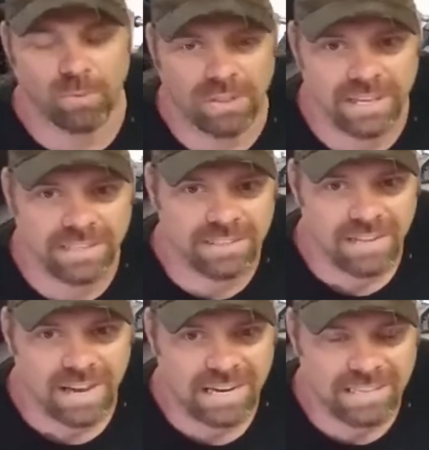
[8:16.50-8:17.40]
bolted in,
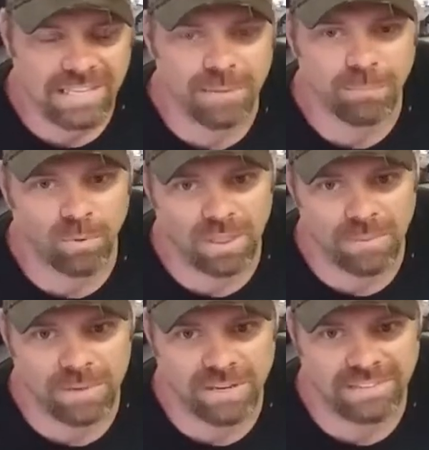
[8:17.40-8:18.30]
and I didn't bolt it
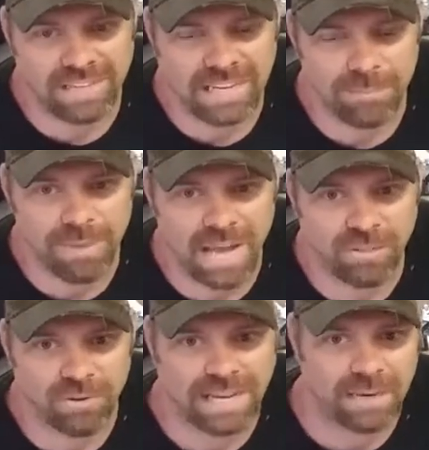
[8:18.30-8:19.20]
in because I got to come back
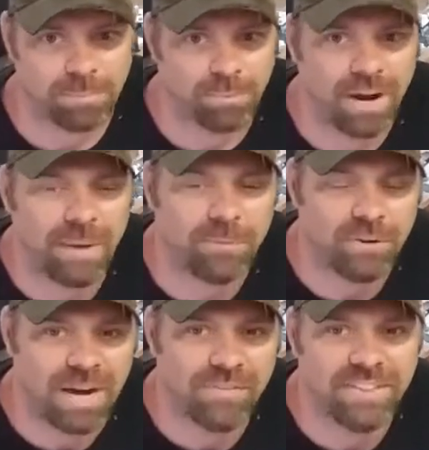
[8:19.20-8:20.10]
through and I got to
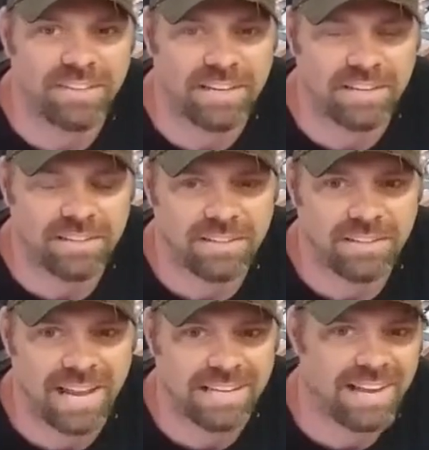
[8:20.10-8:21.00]
primer everything
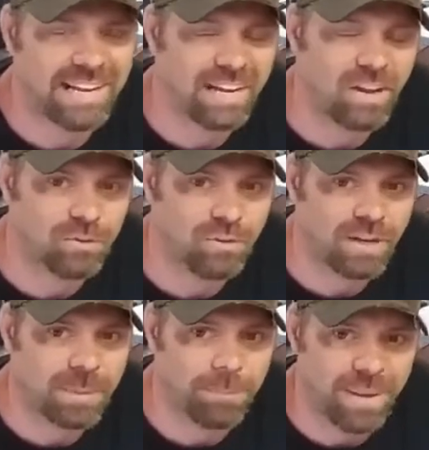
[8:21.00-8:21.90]
yet, and I also
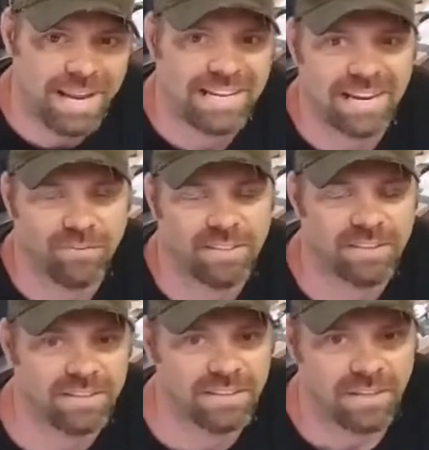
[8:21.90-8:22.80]
got to paint
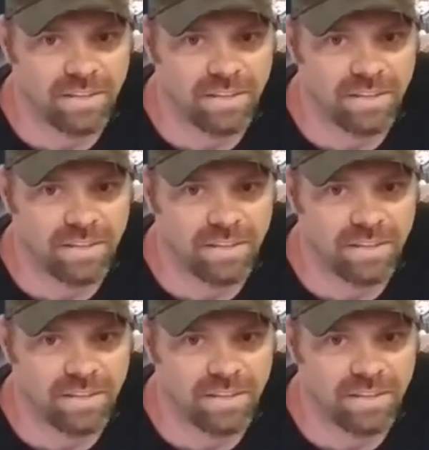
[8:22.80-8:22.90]
everything.